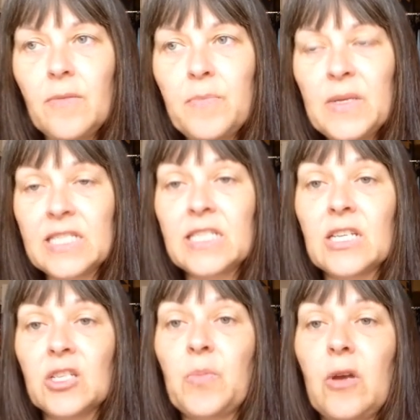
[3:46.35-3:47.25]
business
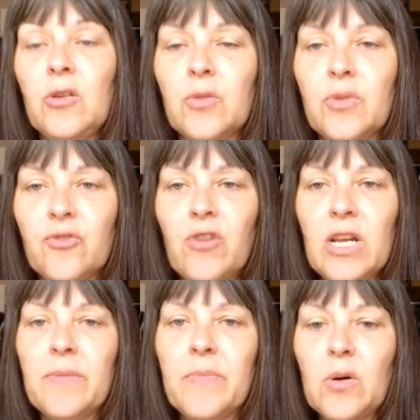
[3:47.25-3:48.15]
exposure was
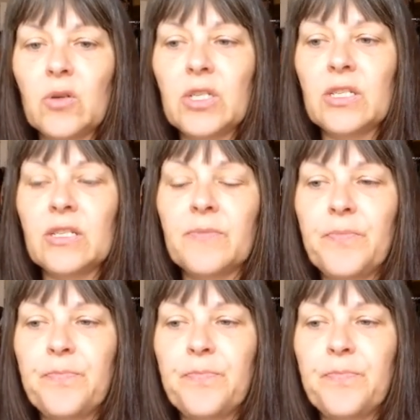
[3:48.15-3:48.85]
really important.